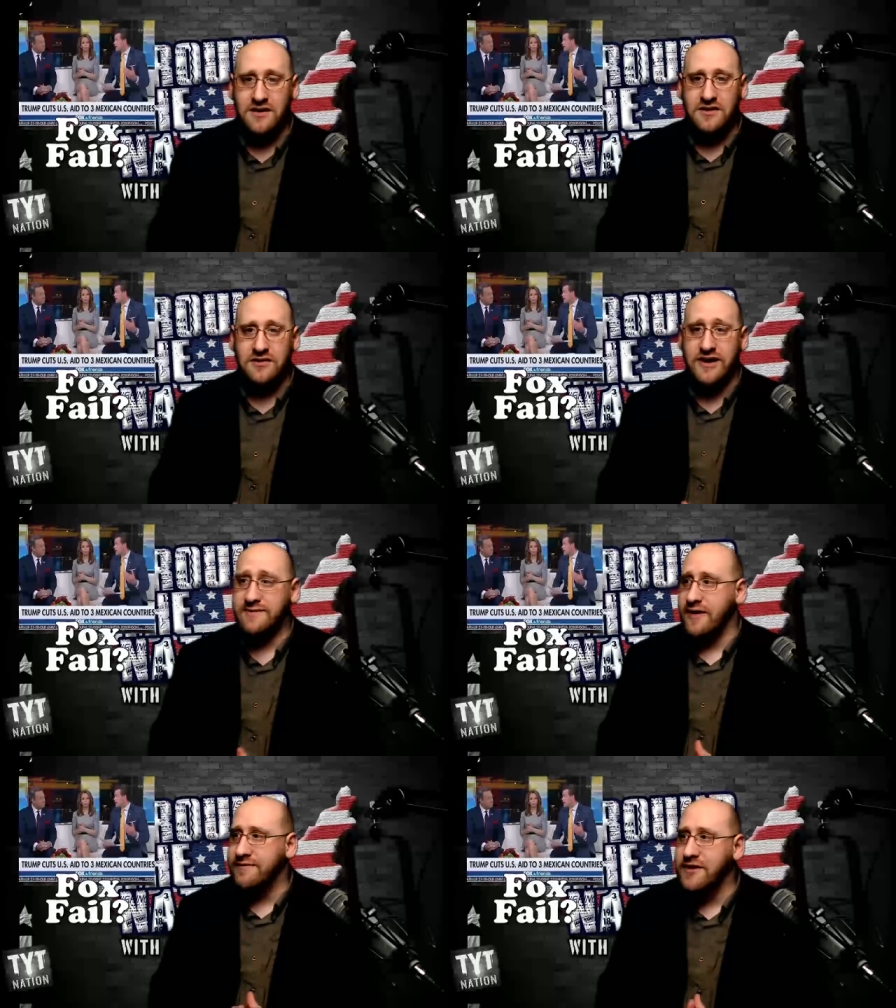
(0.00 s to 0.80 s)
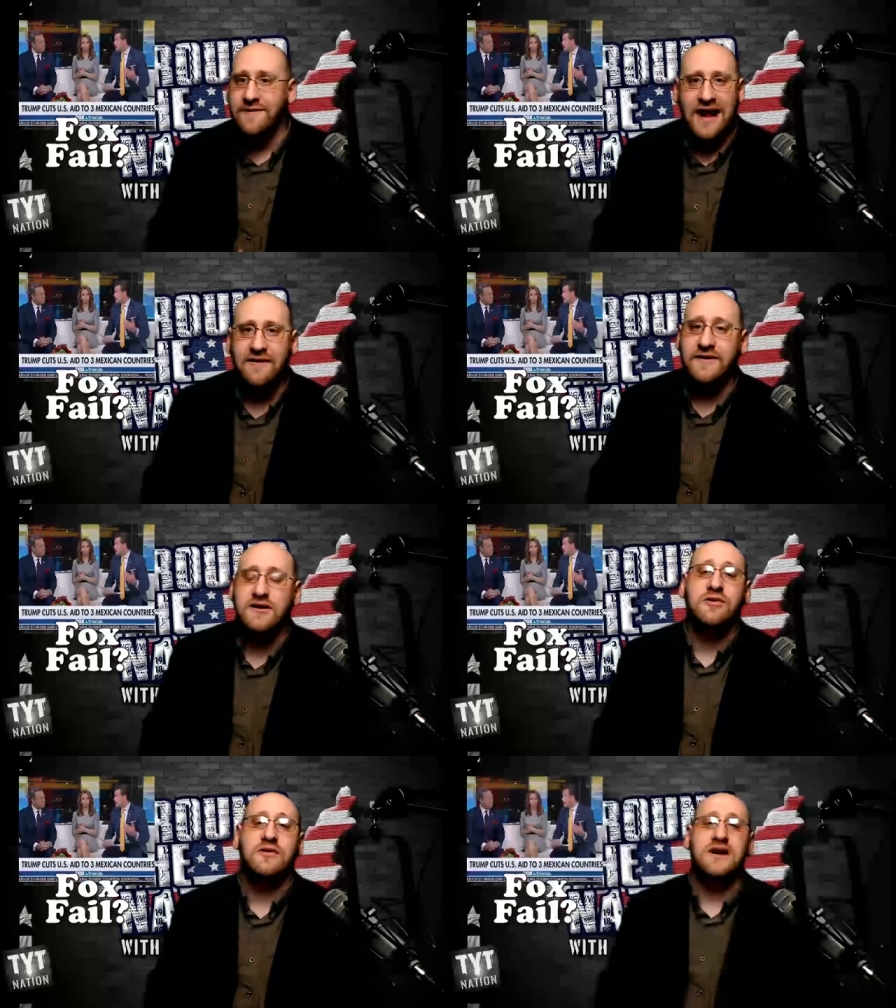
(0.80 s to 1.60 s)
who said for every
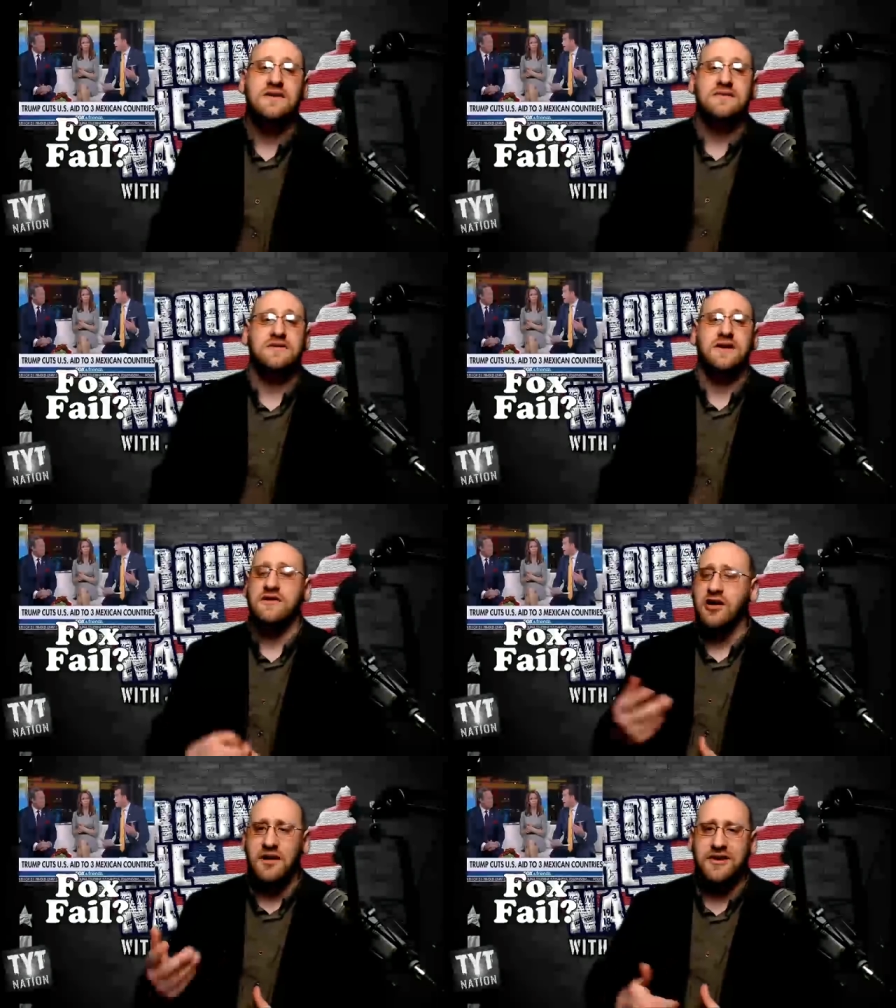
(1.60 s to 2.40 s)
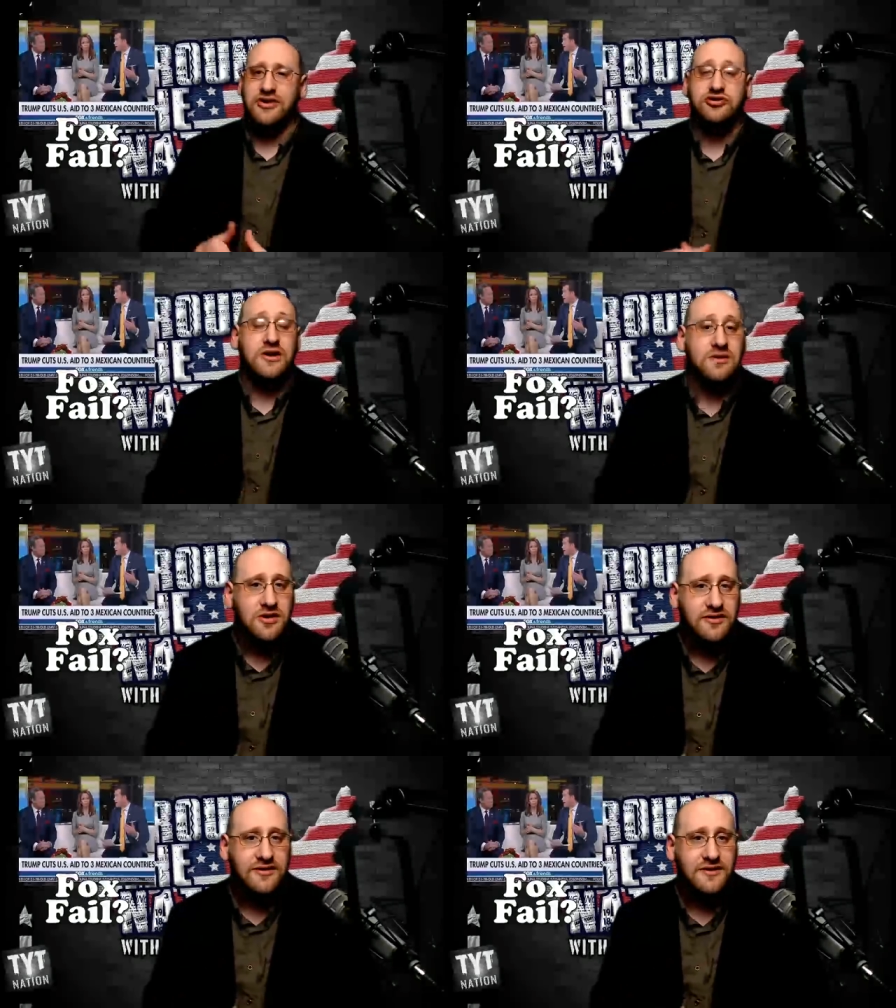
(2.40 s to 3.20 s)
valedictorian, talking about the
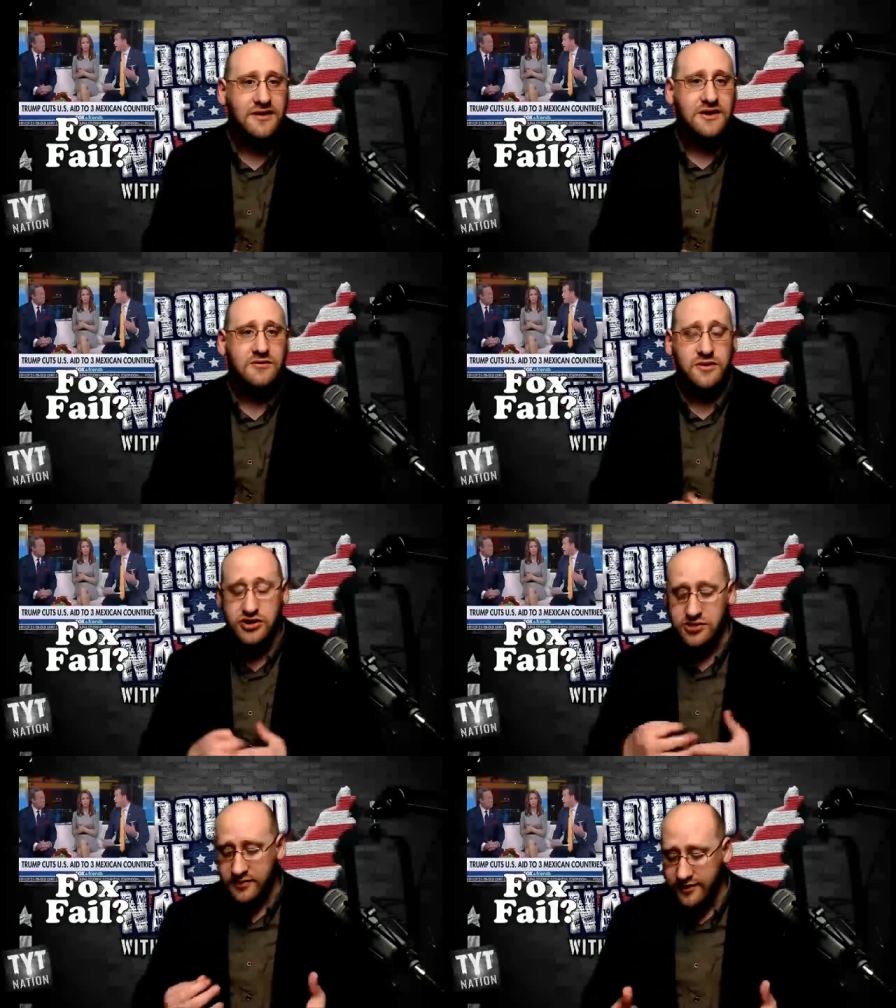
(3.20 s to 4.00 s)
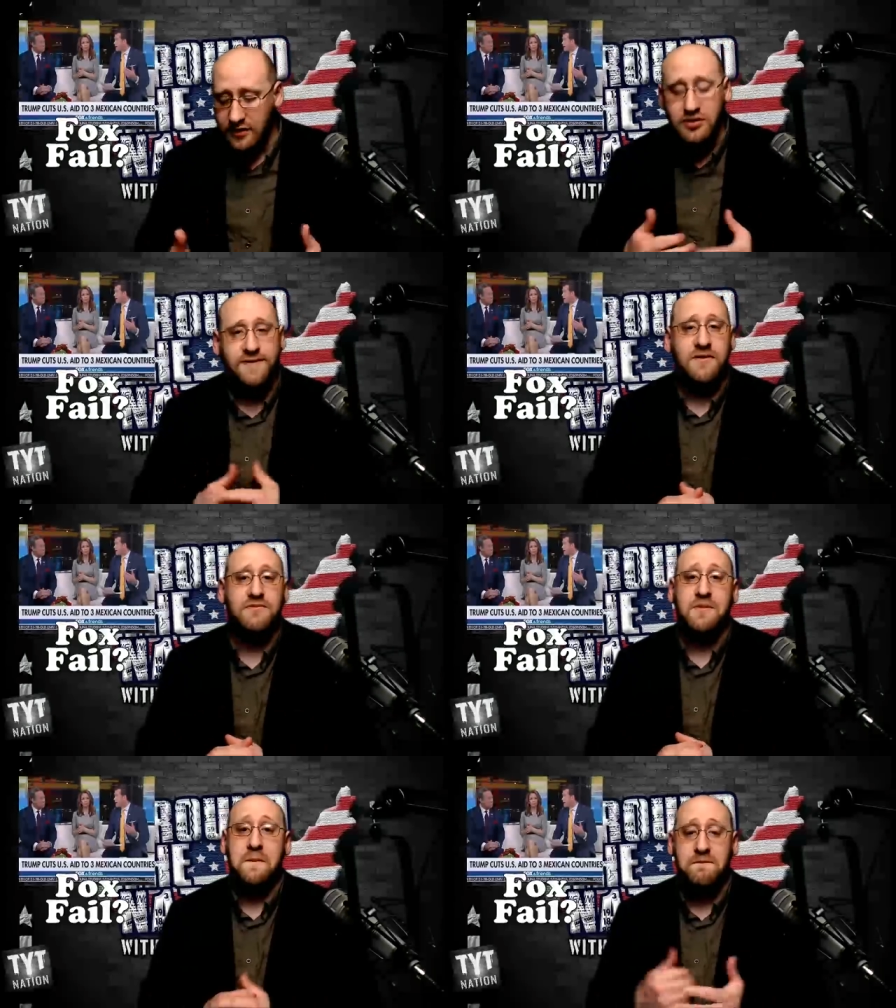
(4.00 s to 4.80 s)
dreamers, which some are
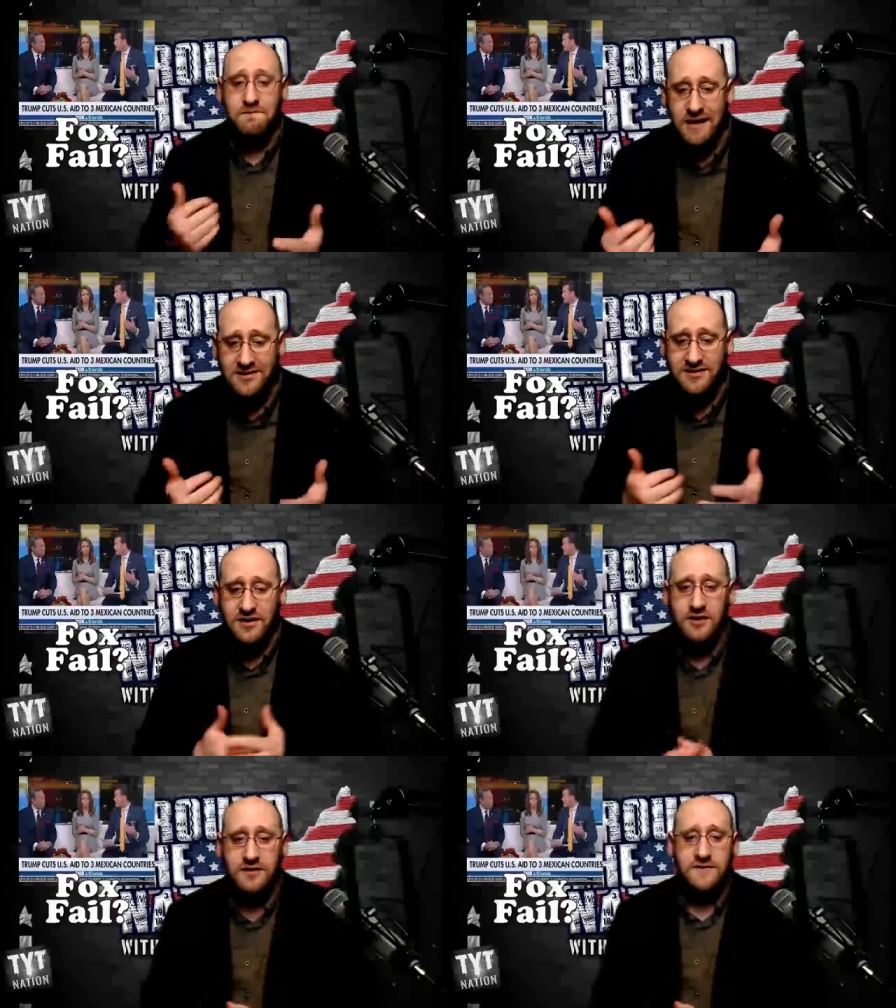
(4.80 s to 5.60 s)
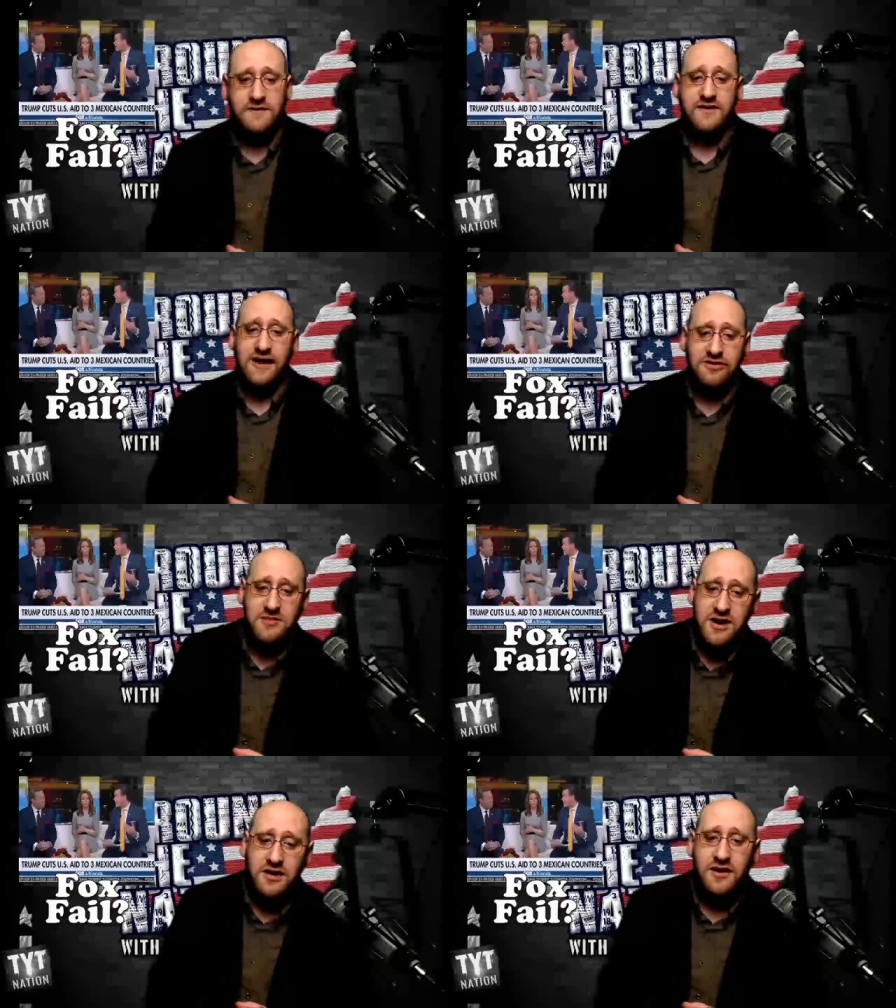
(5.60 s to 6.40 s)
from Mexico, South
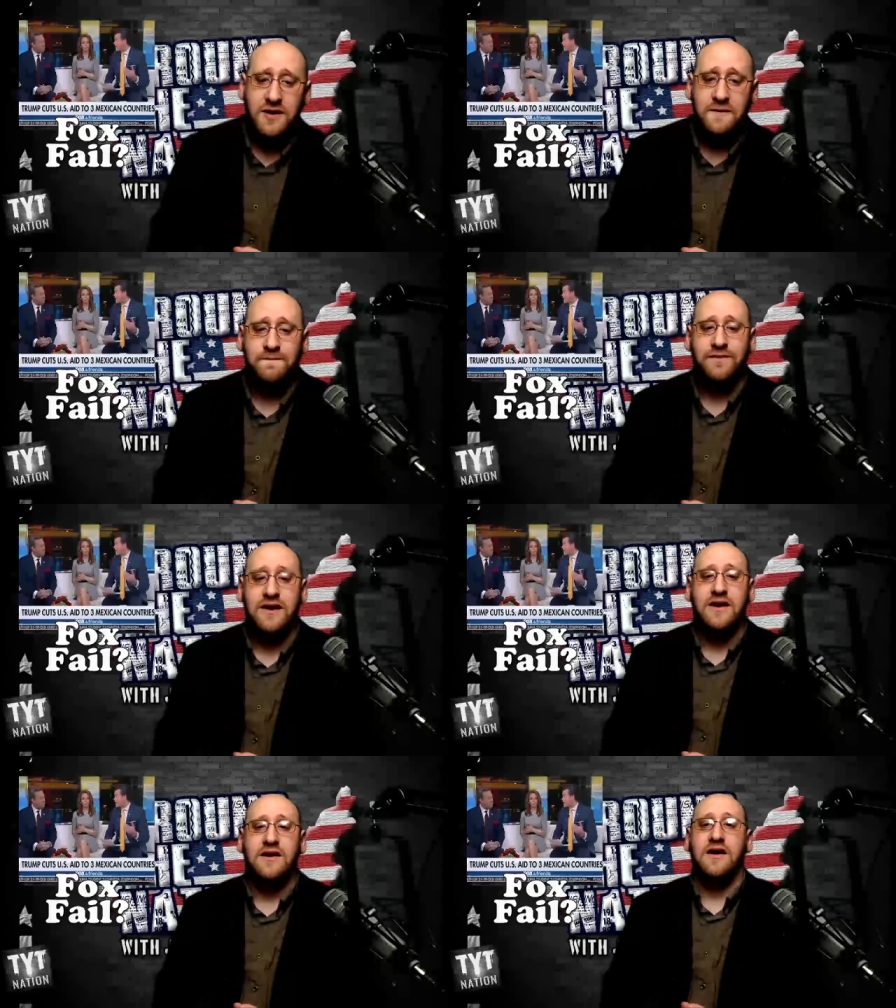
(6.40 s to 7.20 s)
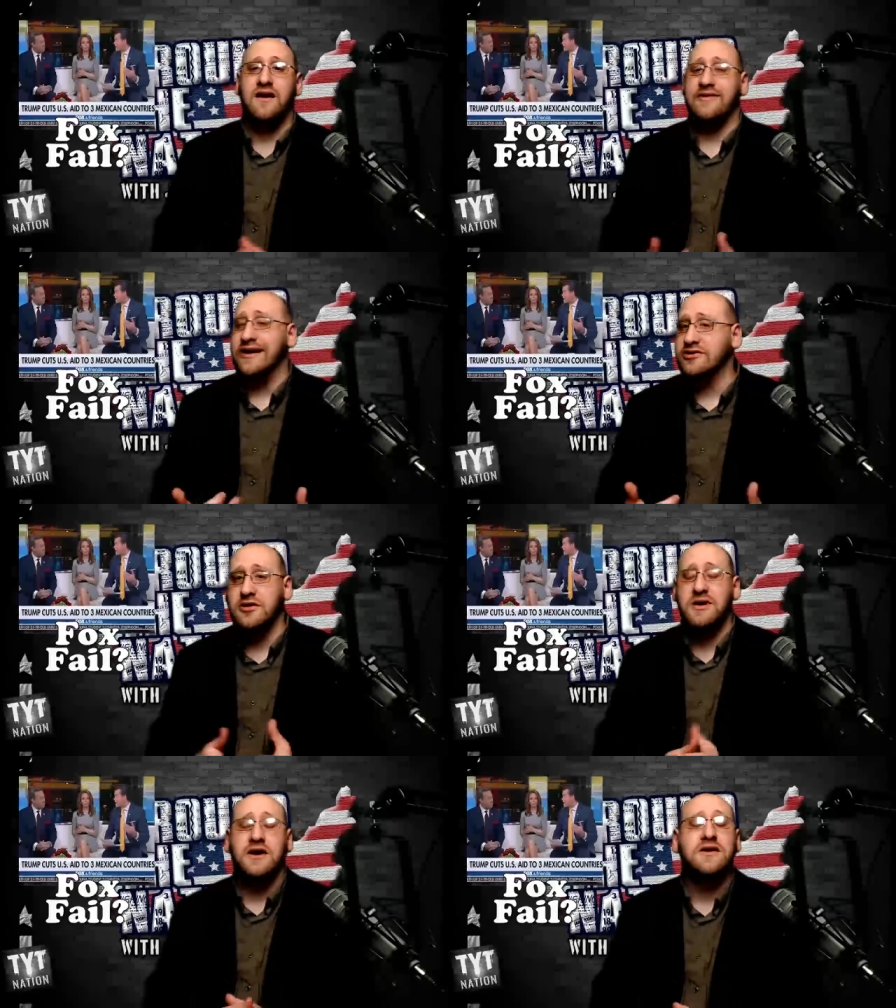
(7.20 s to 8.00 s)
America, uh, Central
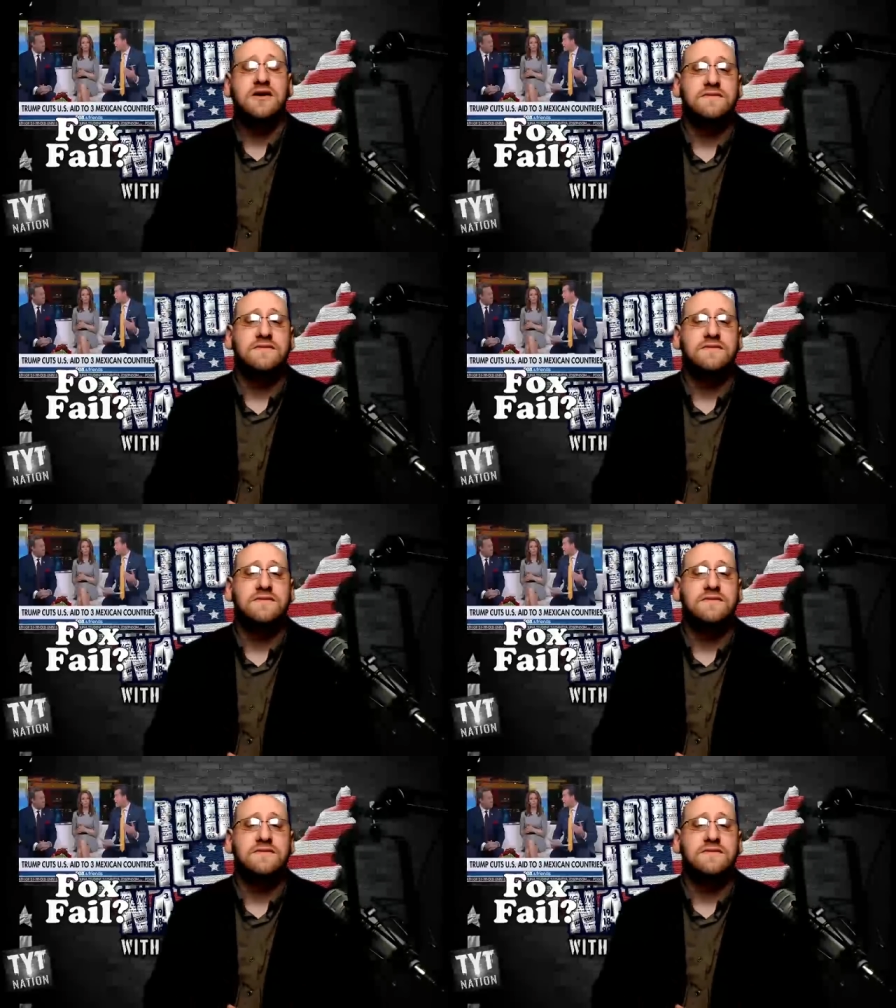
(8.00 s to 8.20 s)
America.